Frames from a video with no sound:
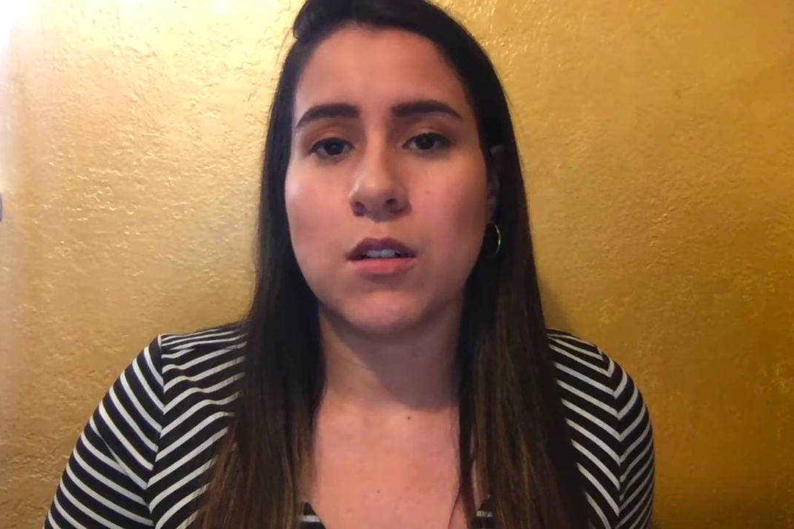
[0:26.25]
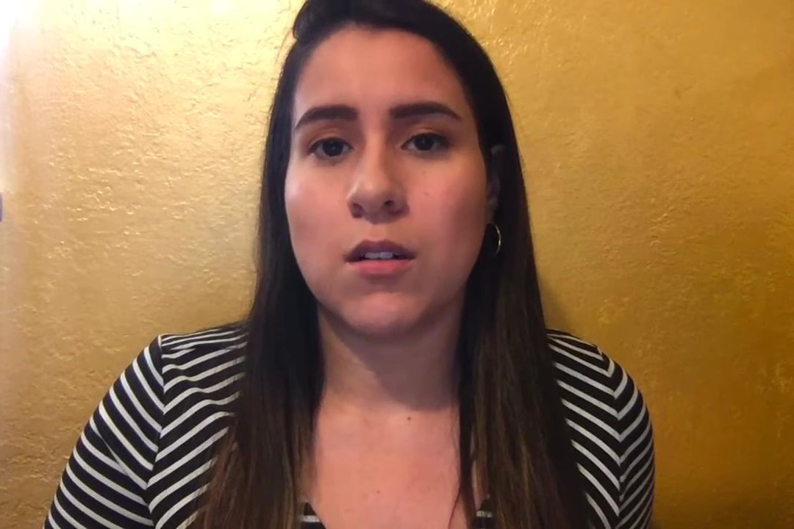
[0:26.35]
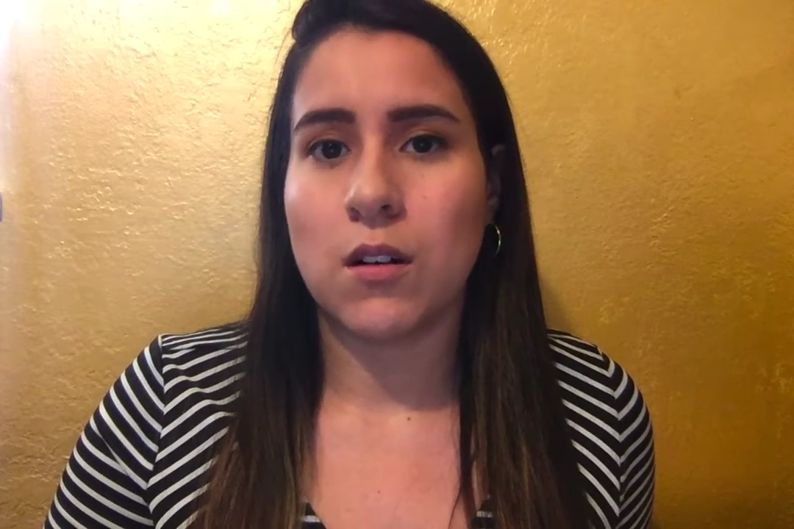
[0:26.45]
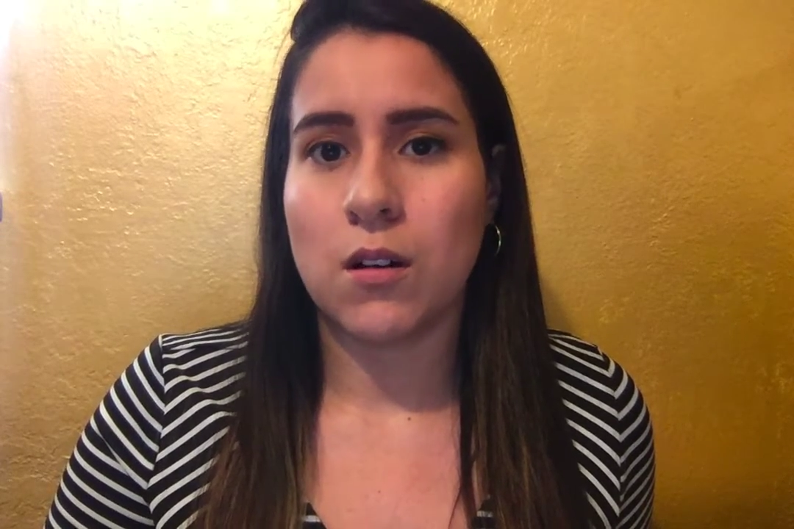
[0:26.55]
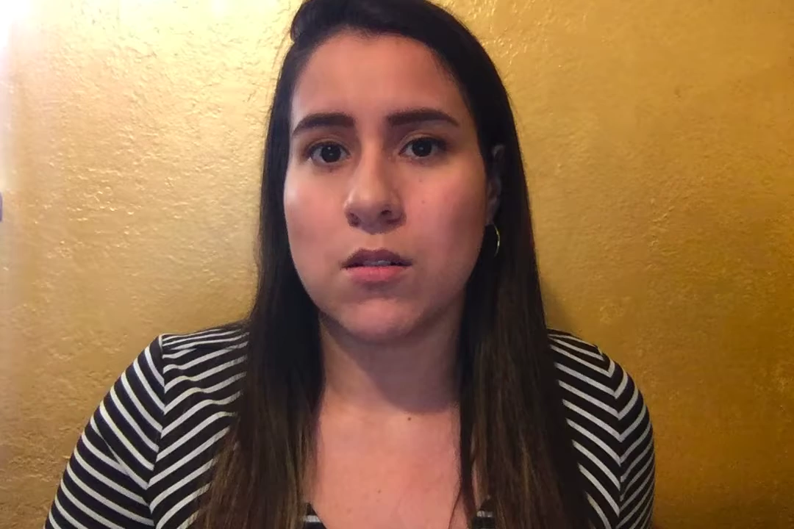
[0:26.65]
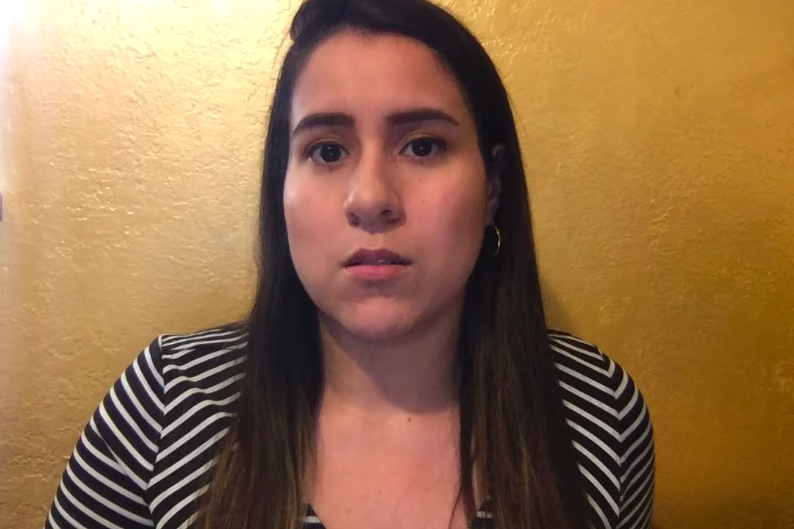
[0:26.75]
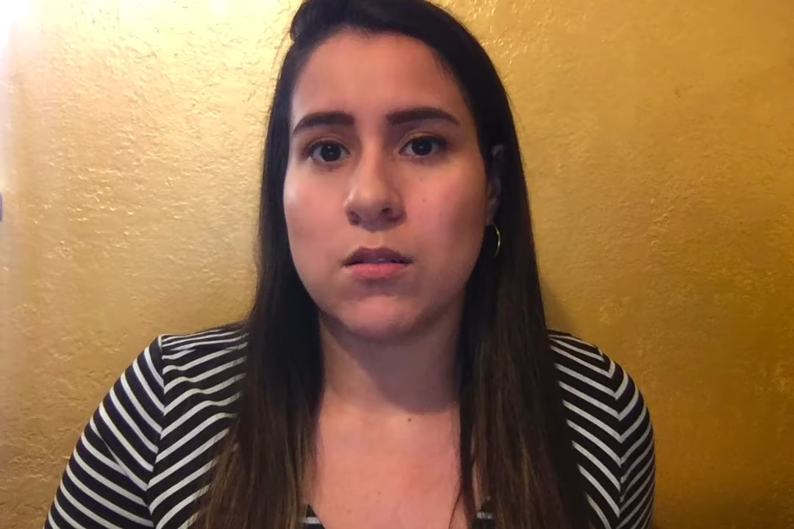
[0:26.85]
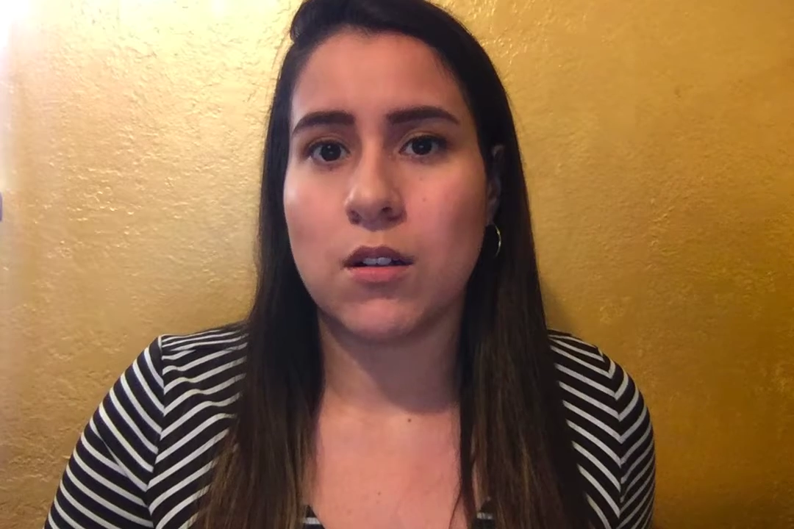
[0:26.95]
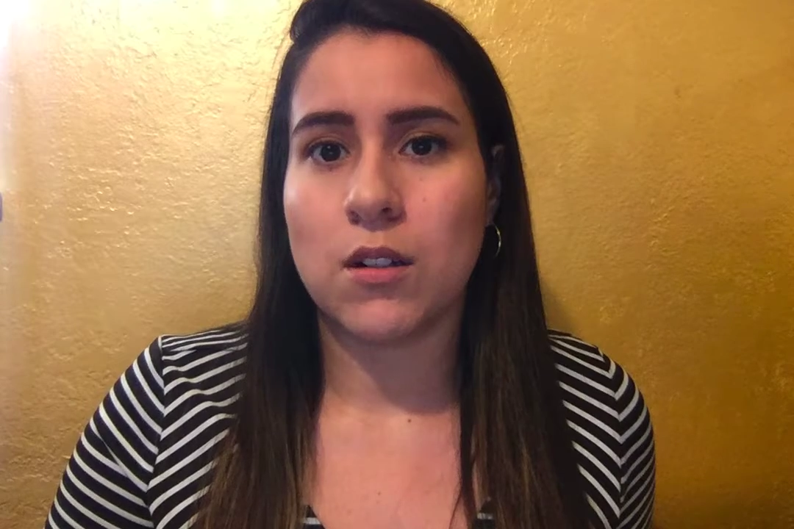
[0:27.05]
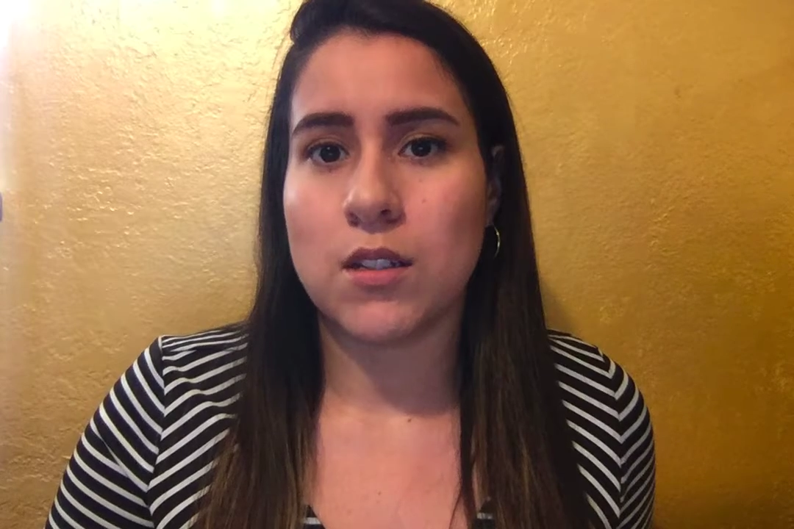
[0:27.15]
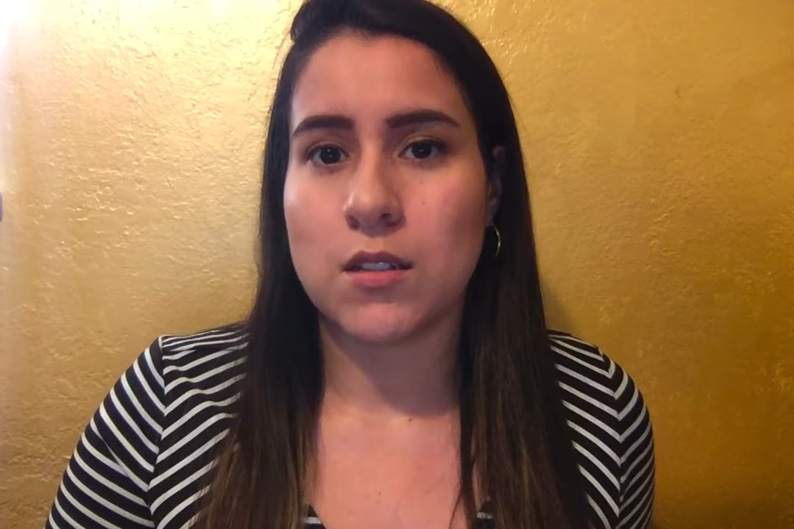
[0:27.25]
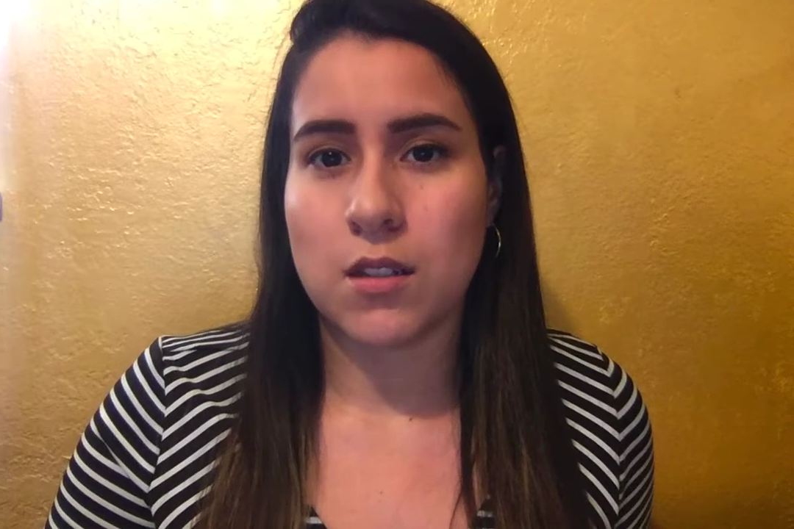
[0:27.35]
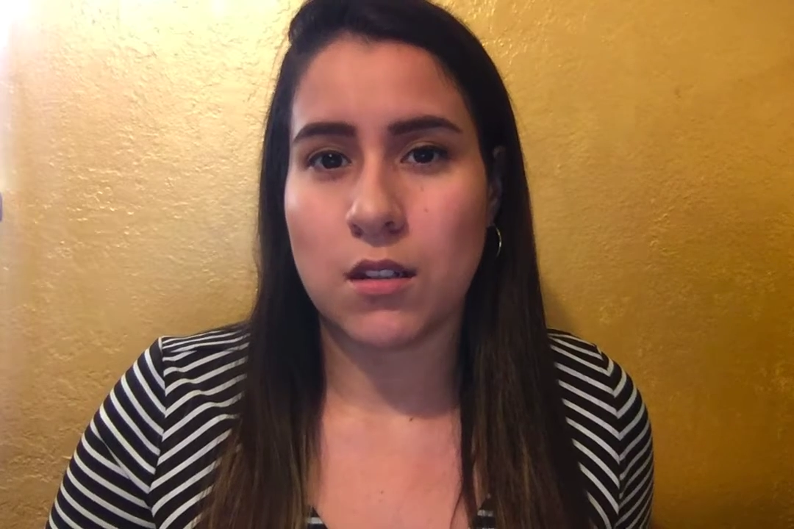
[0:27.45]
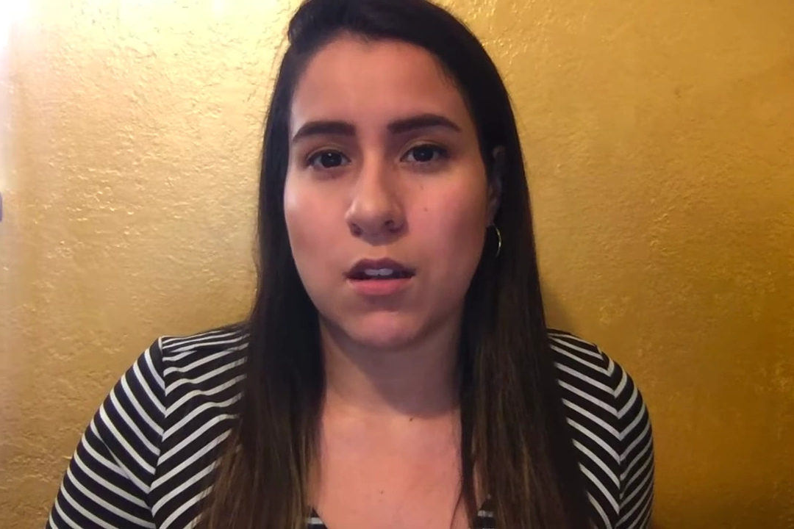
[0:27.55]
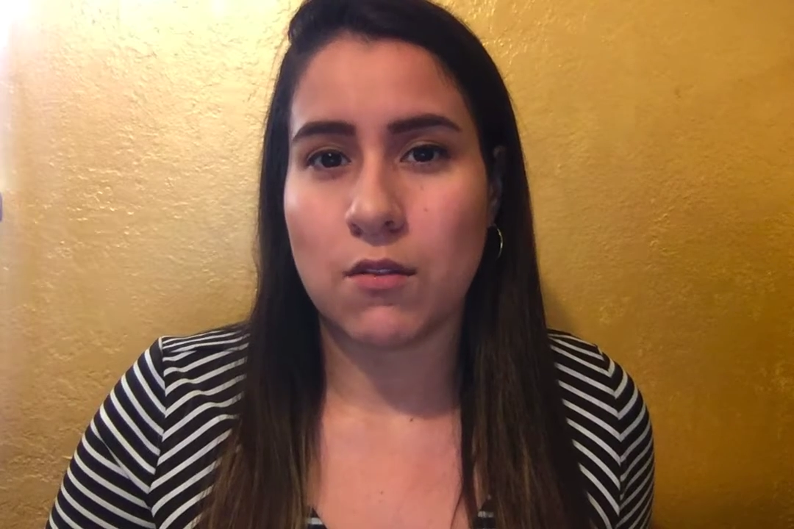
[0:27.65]
or also known as
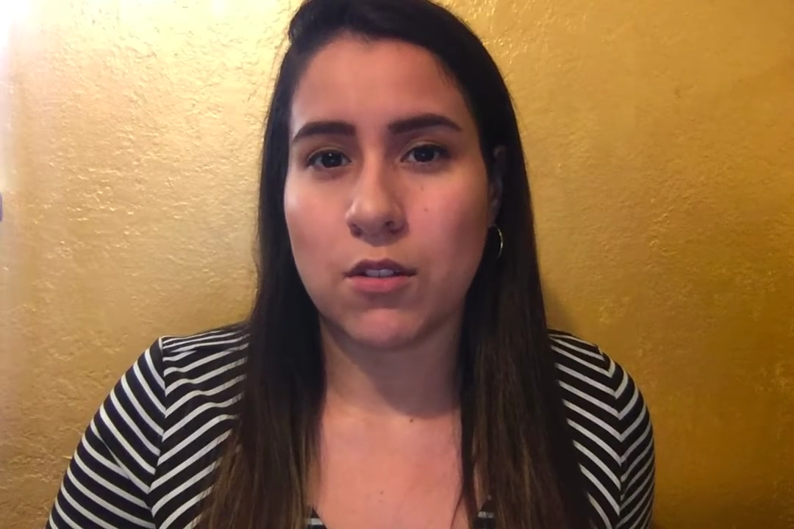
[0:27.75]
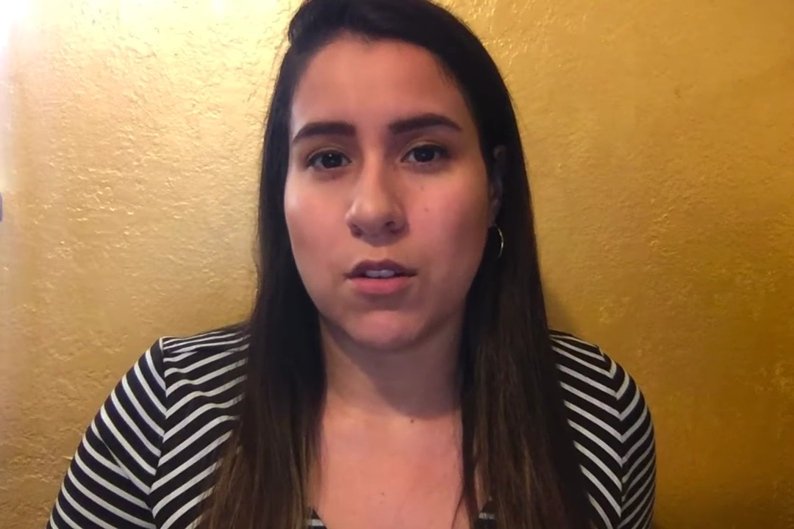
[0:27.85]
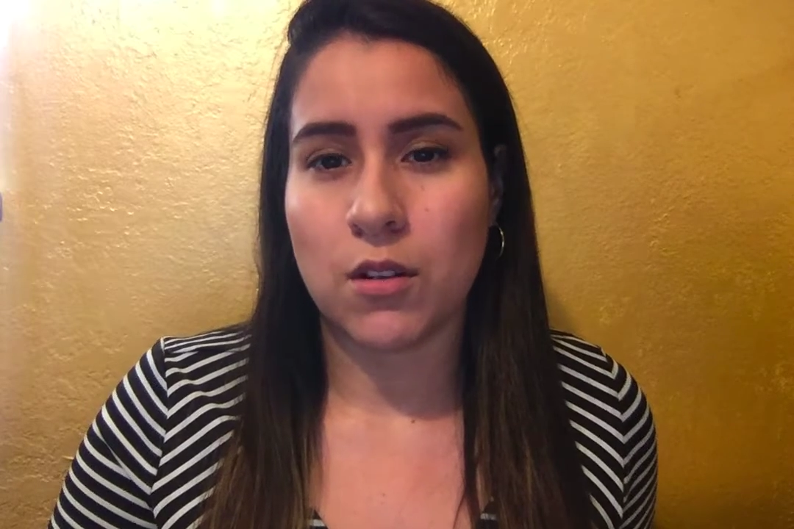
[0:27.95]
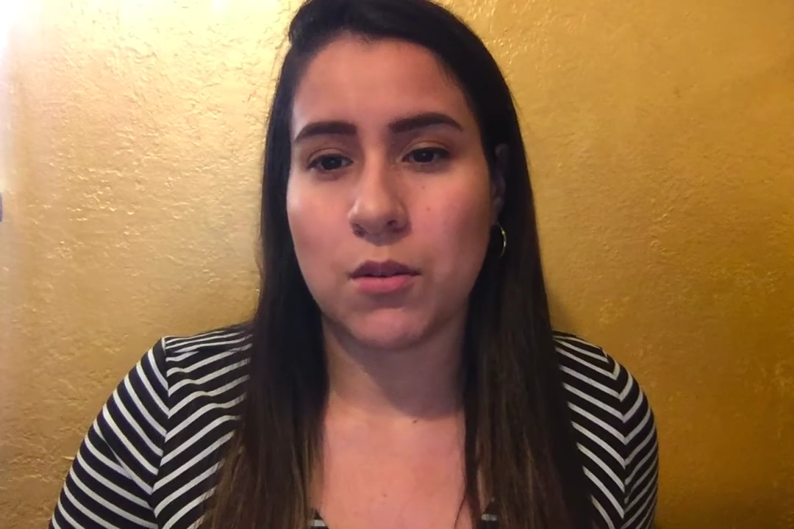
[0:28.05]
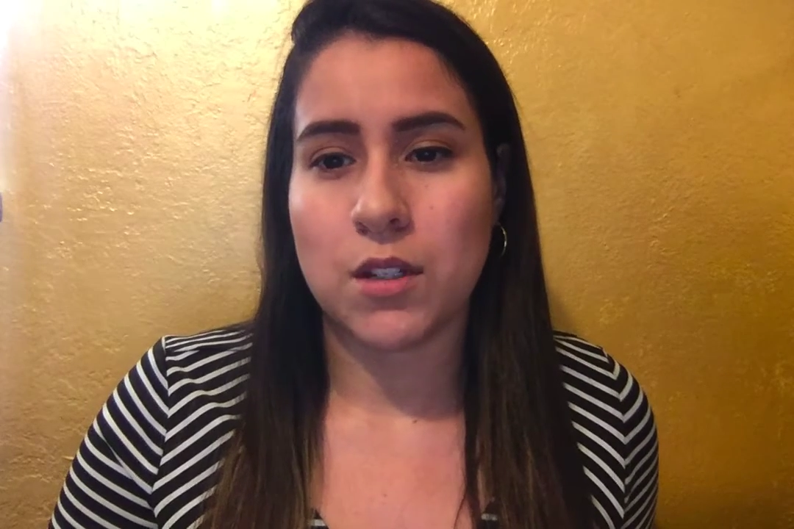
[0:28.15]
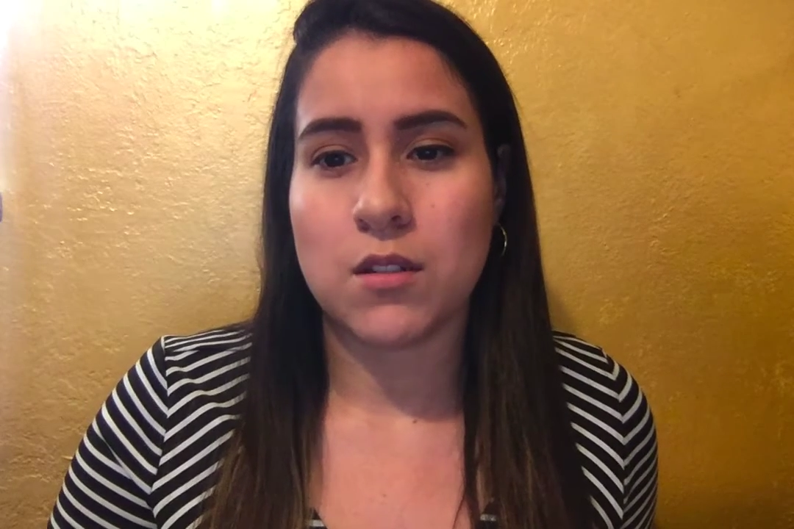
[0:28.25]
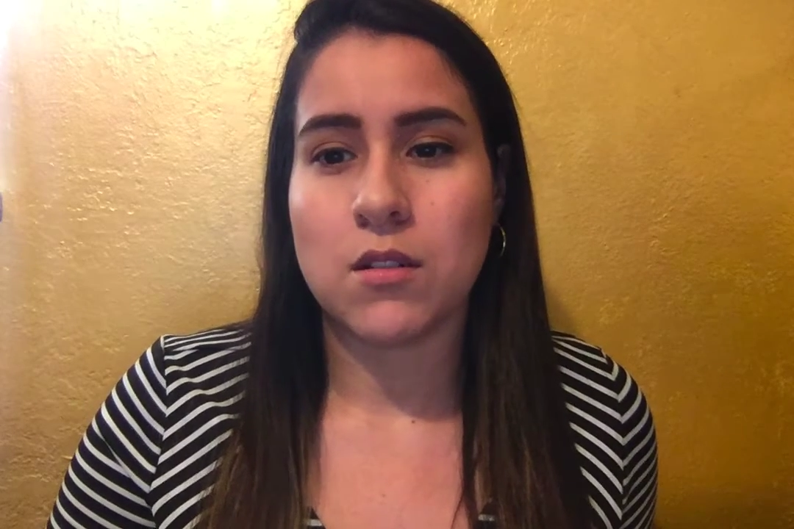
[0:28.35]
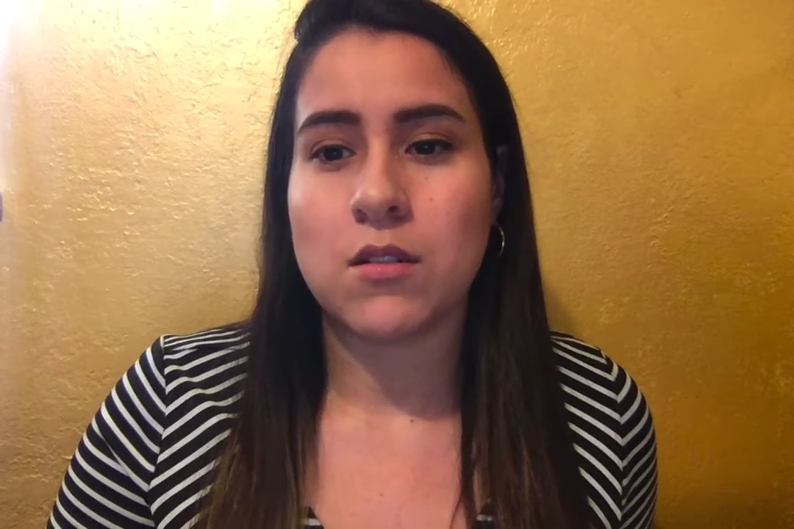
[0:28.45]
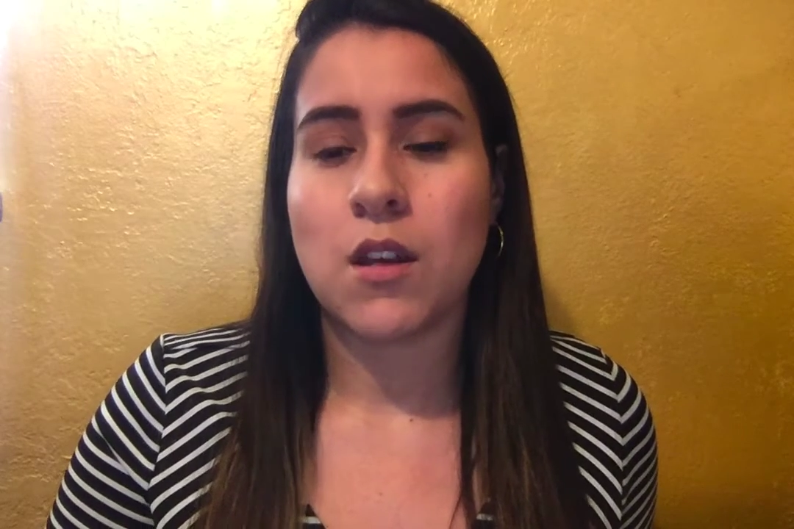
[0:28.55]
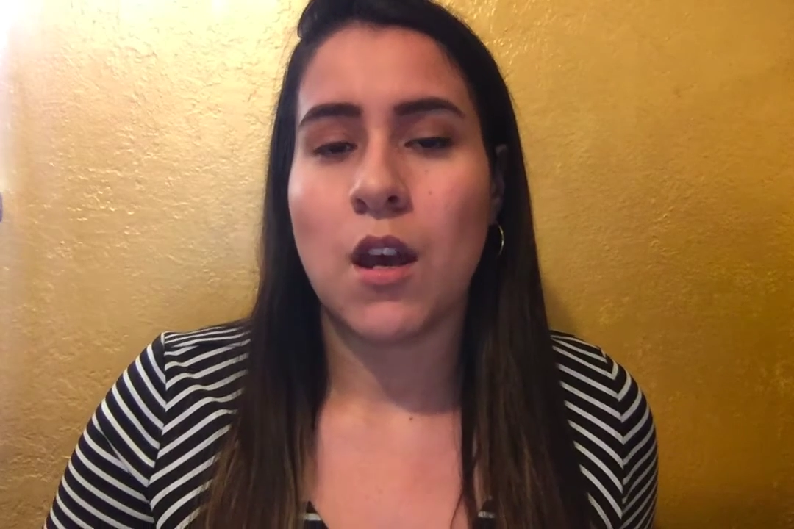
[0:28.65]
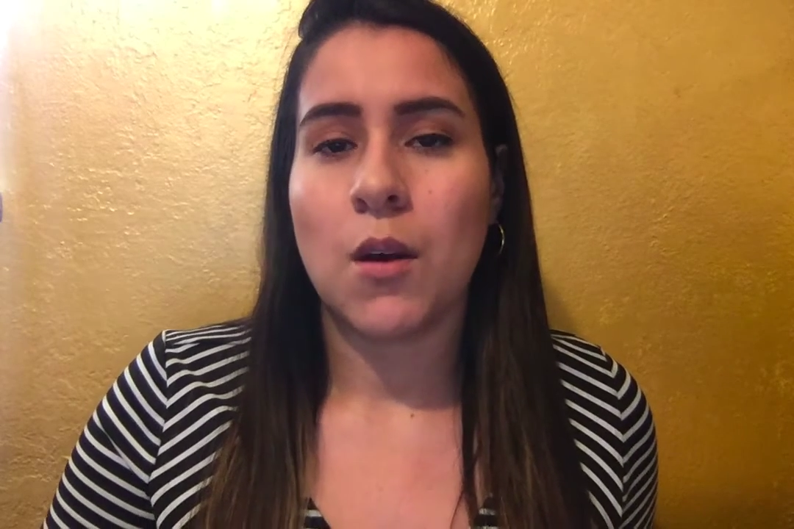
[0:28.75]
CW equations,